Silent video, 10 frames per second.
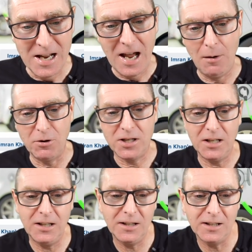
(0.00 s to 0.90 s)
And we're
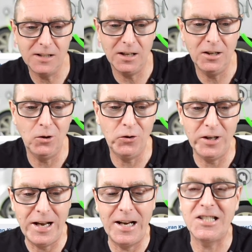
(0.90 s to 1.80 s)
seeing that, you know, the
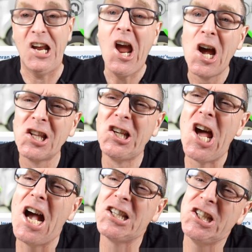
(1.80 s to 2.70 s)

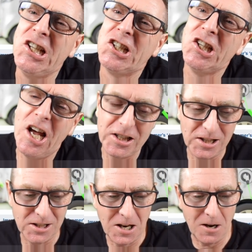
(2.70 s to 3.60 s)
Nasdaq
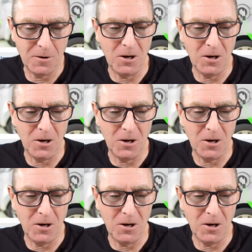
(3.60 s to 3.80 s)
is down